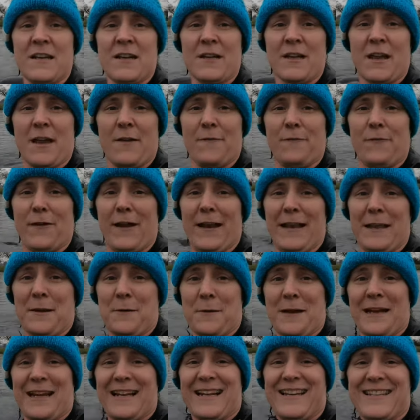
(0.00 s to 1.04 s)
Going fairly
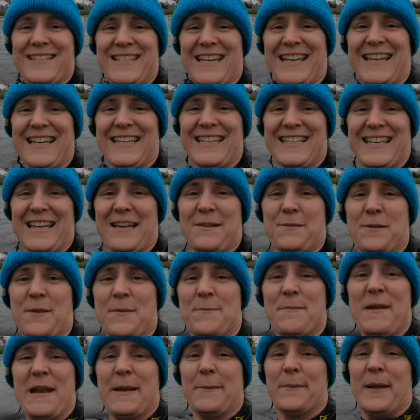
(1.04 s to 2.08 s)
quickly, as you can see, with
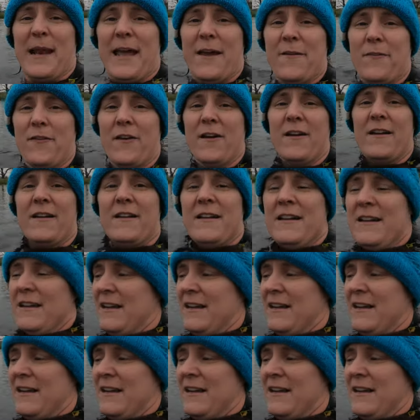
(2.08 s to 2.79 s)
minimal effort.